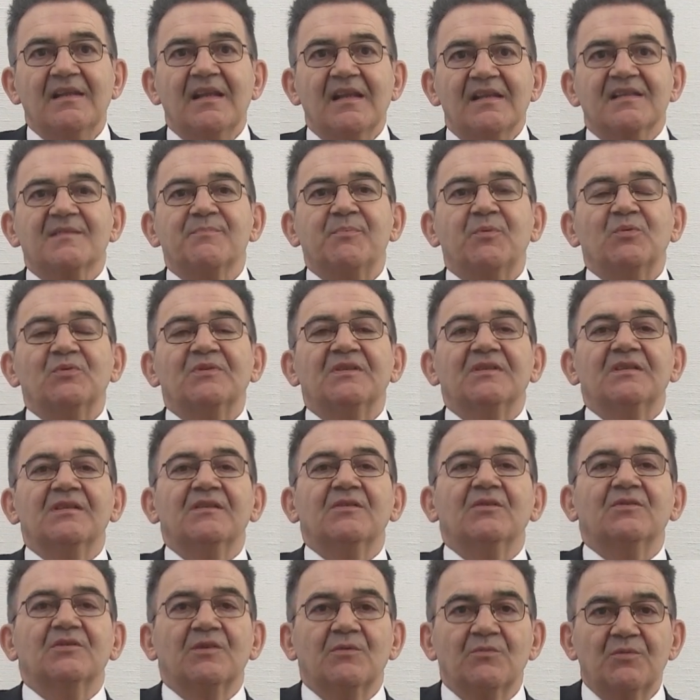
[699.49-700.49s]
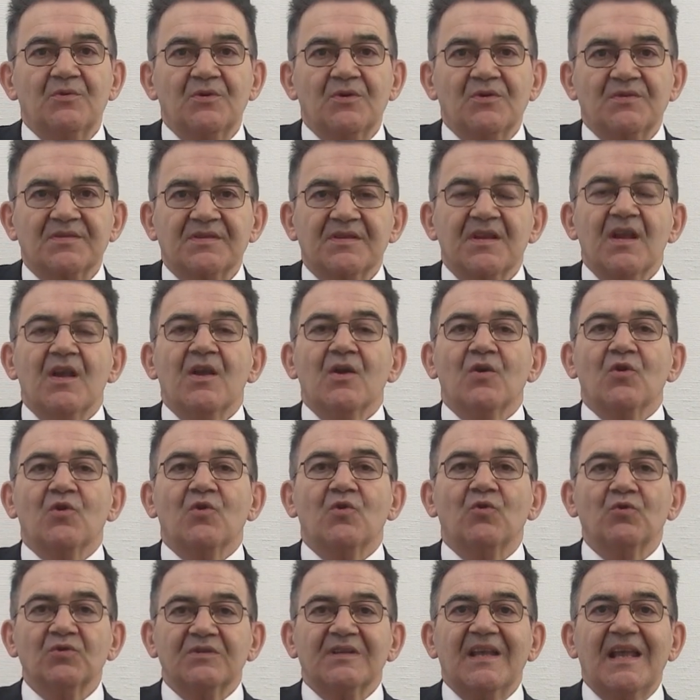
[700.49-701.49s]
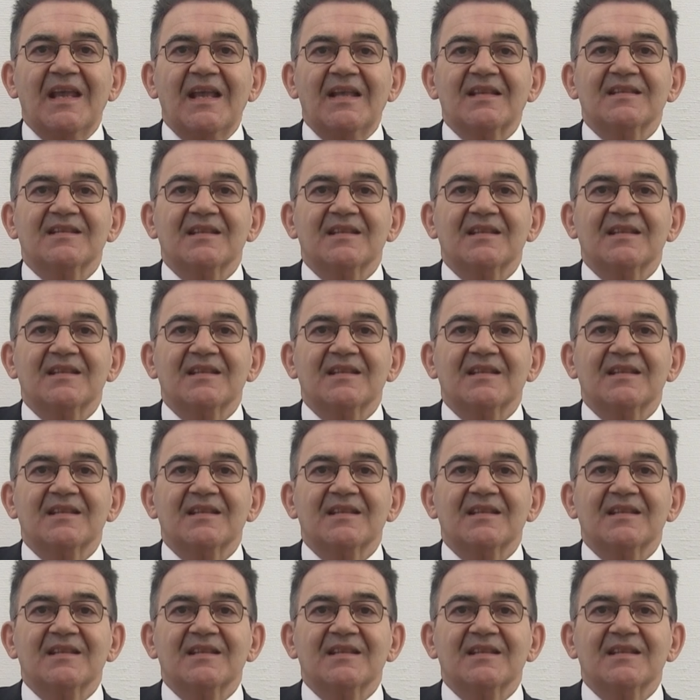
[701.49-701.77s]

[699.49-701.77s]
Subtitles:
Let's put it in other words. Good